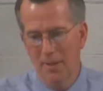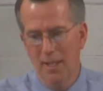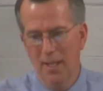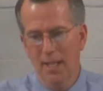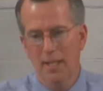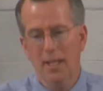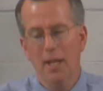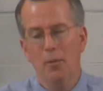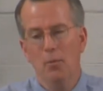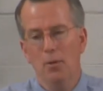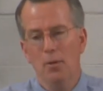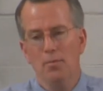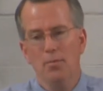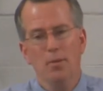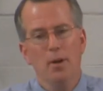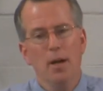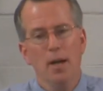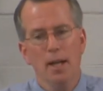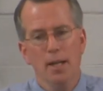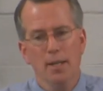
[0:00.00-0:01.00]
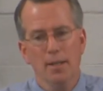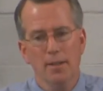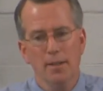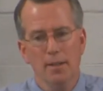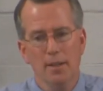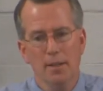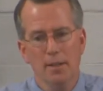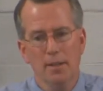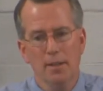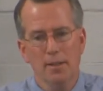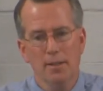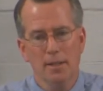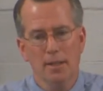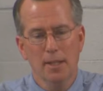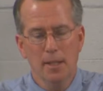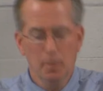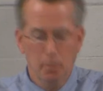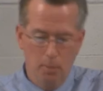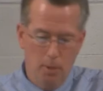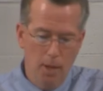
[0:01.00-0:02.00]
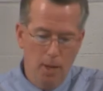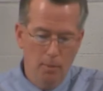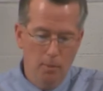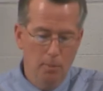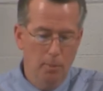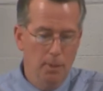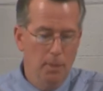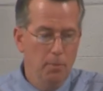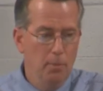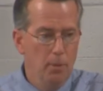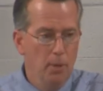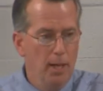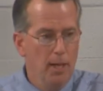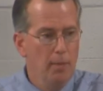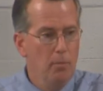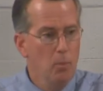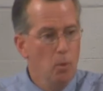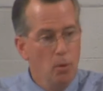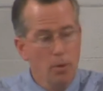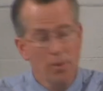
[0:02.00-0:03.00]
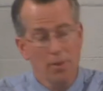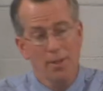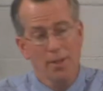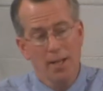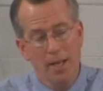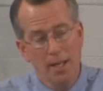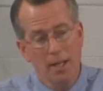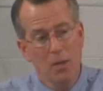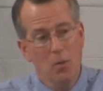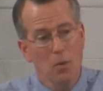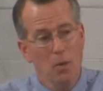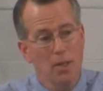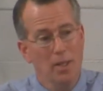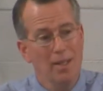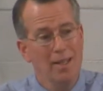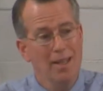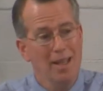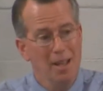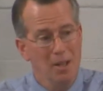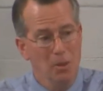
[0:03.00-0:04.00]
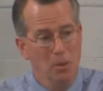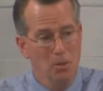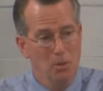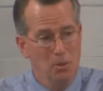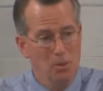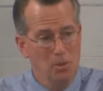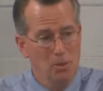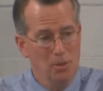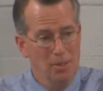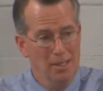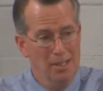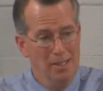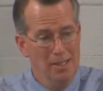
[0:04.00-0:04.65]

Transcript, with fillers: And yet we find that he probably prayed more than anyone else.